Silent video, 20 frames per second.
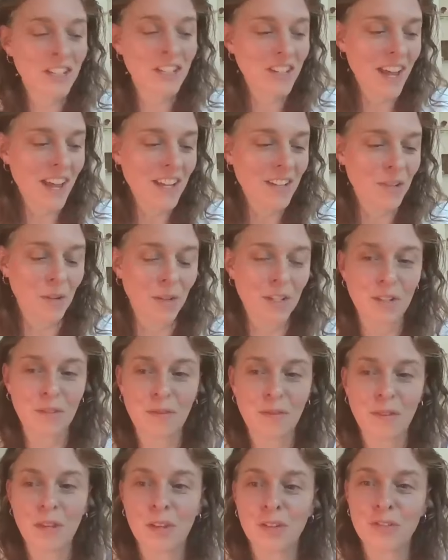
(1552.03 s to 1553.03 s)
already shared
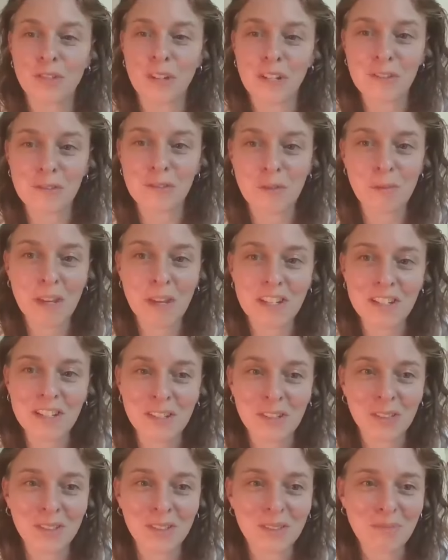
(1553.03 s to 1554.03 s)
quite a few
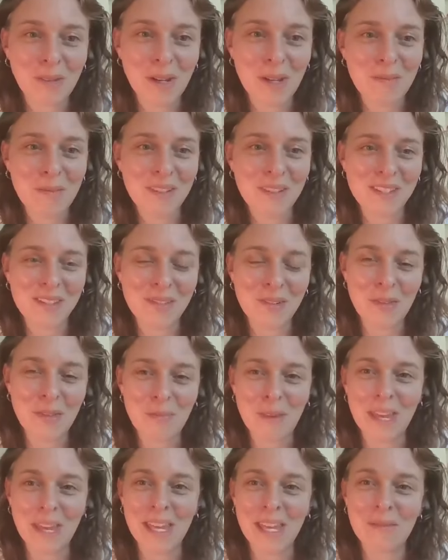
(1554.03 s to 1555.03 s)
transformational moments
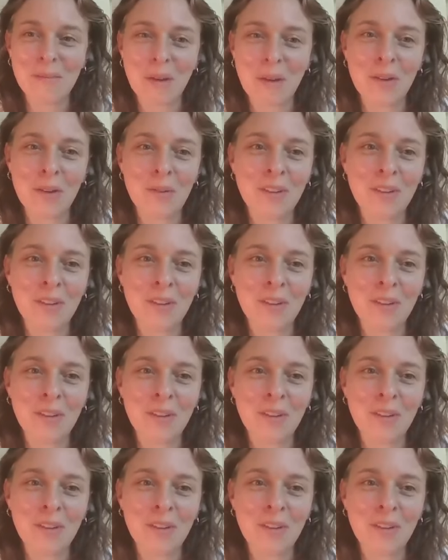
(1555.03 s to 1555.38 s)
with me.